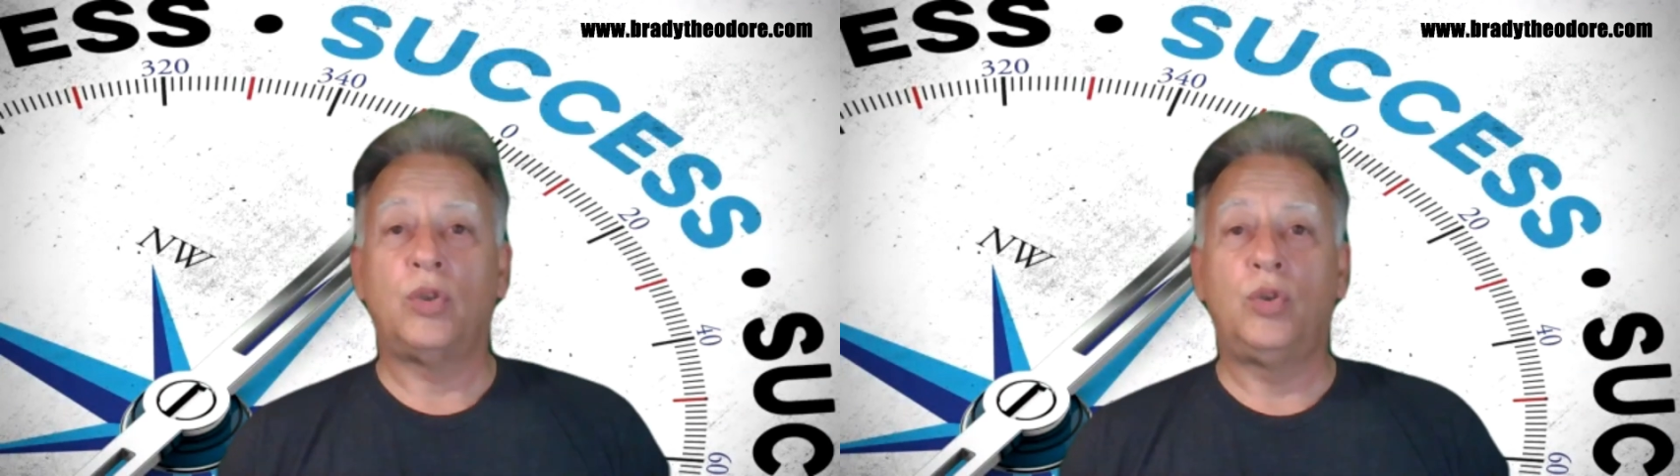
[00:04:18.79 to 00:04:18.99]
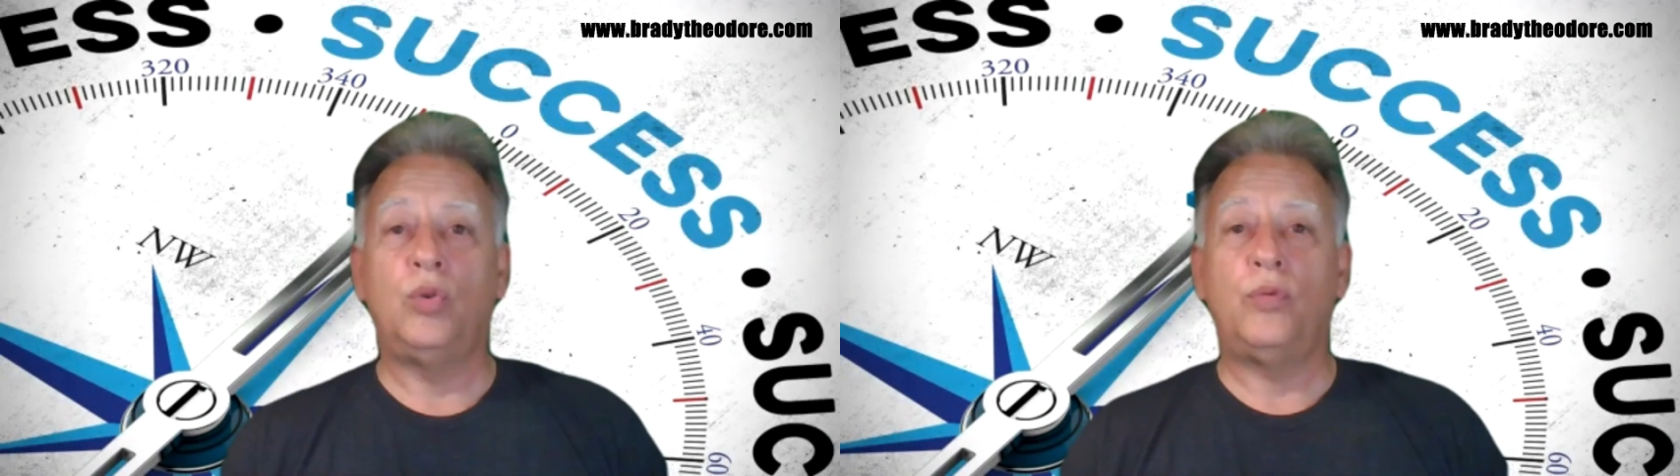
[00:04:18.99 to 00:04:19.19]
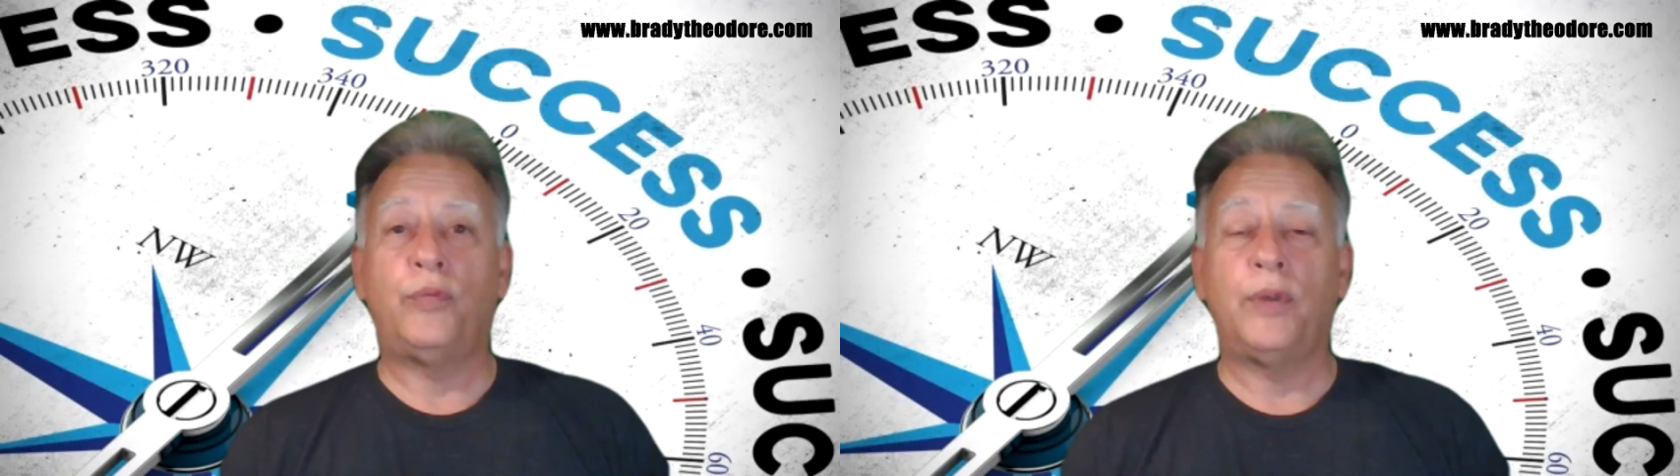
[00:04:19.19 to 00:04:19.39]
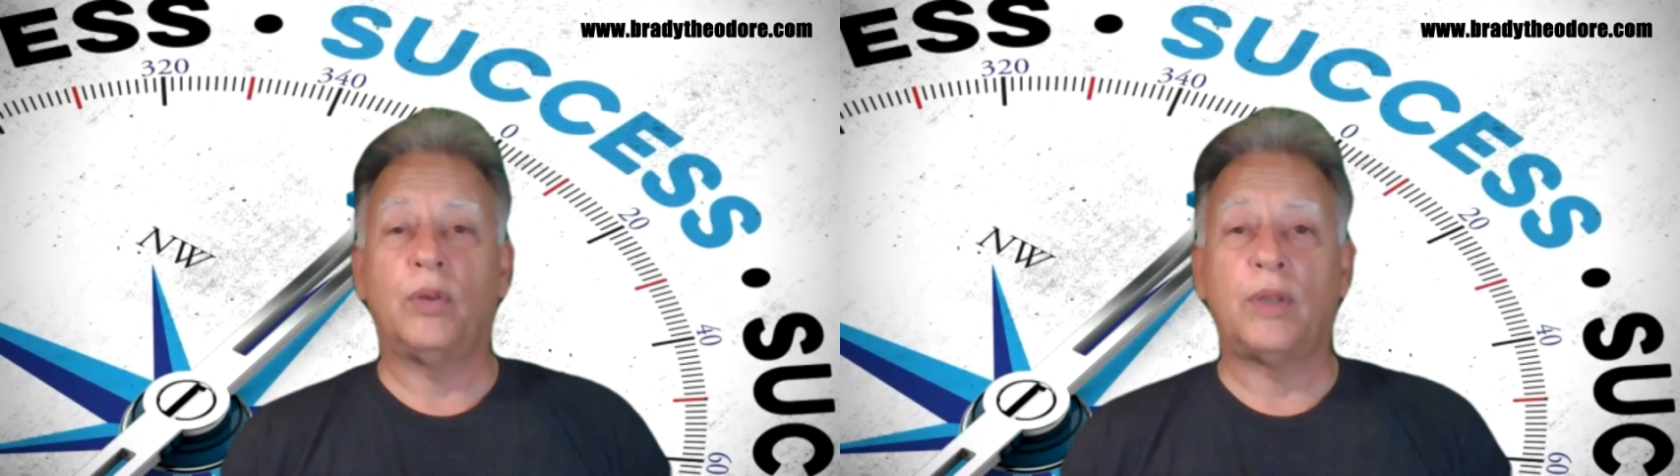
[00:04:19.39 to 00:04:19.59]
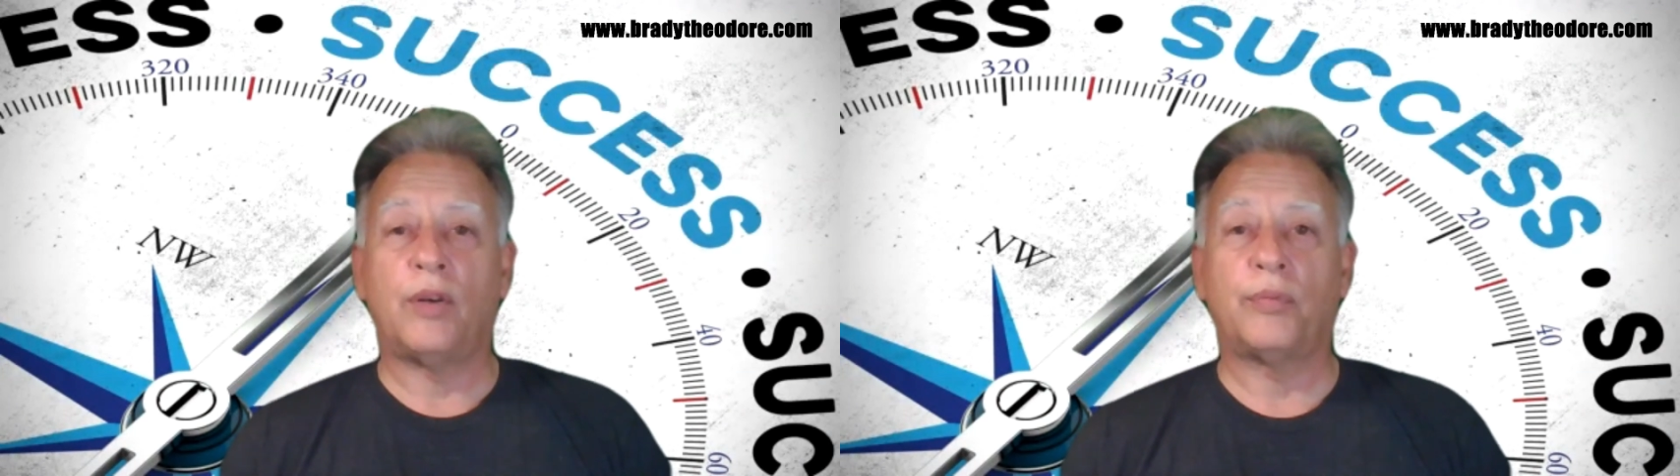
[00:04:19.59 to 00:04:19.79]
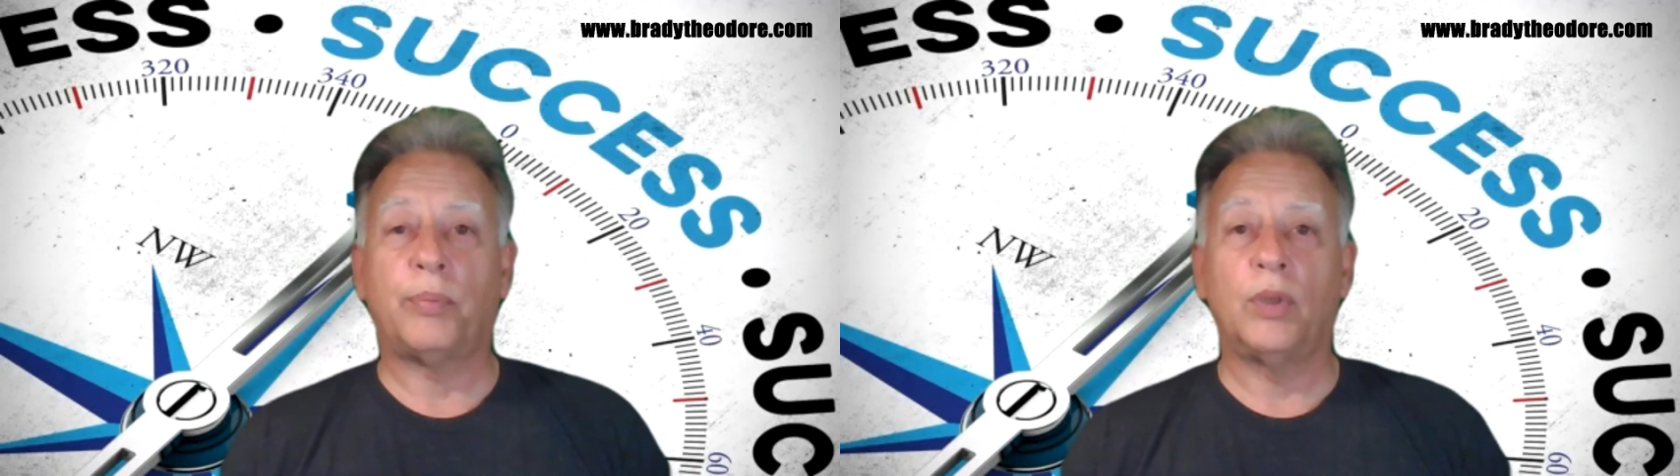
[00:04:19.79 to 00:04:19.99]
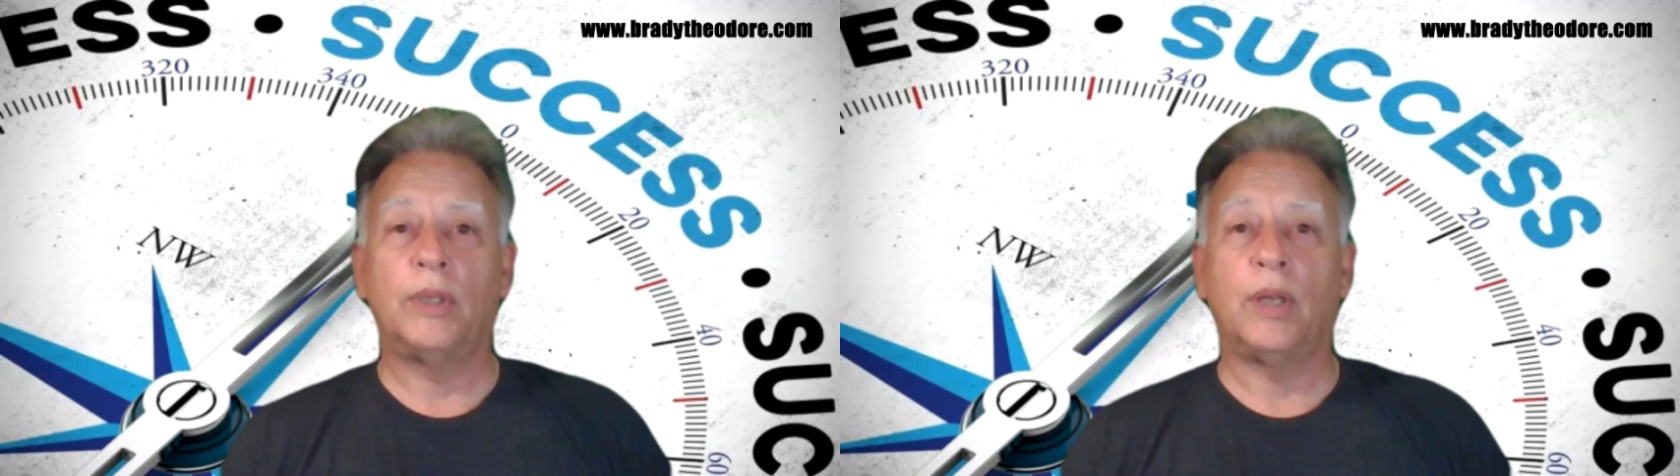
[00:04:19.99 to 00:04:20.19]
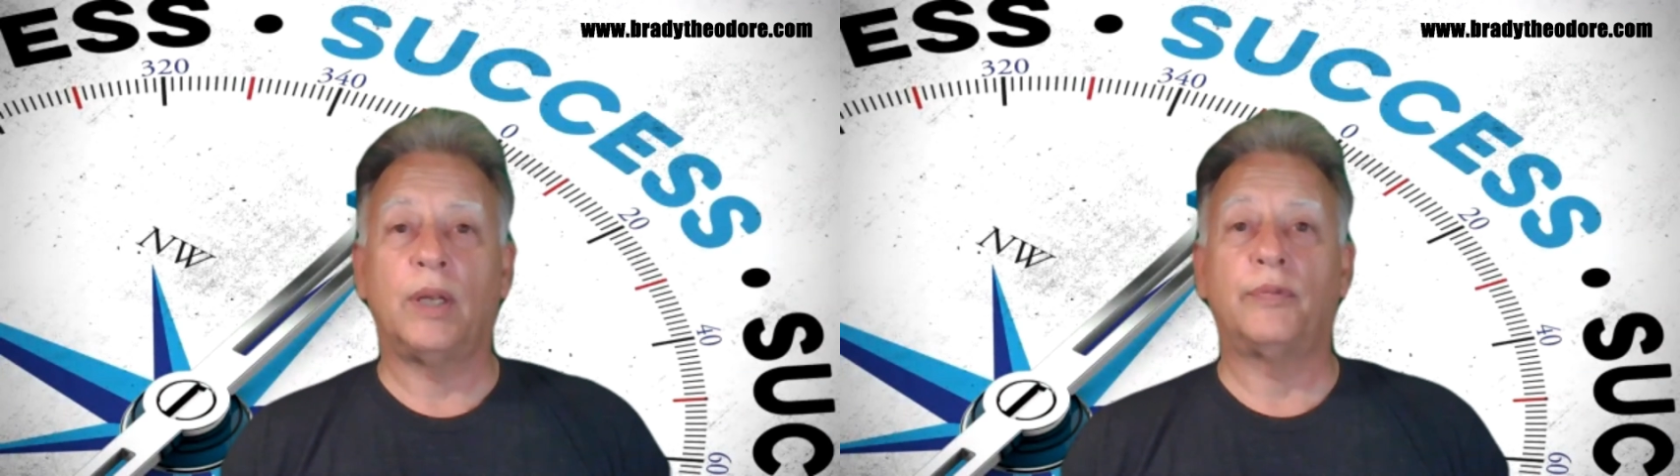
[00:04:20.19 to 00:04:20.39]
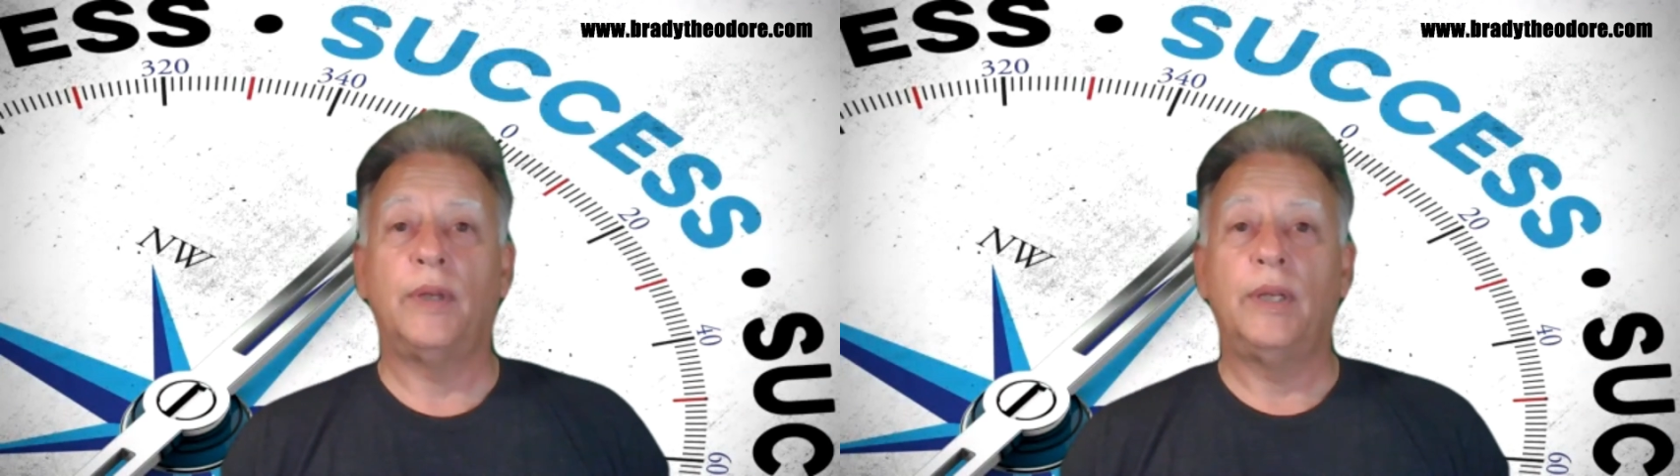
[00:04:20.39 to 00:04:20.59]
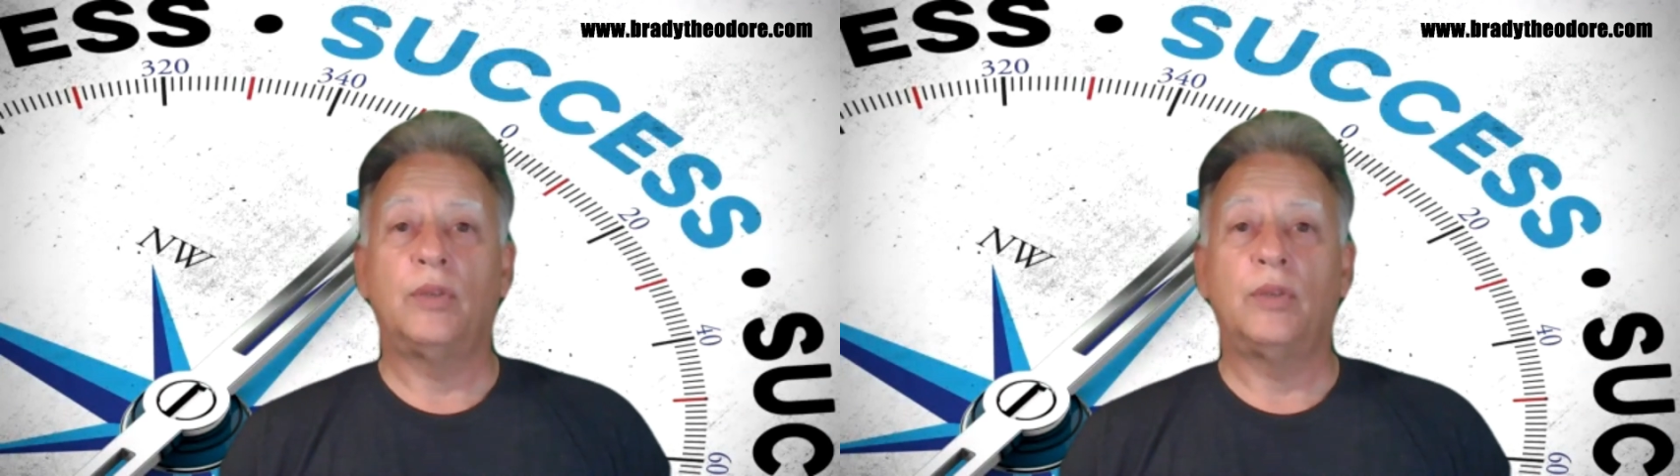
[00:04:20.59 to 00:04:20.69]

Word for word: you feel comfortable enough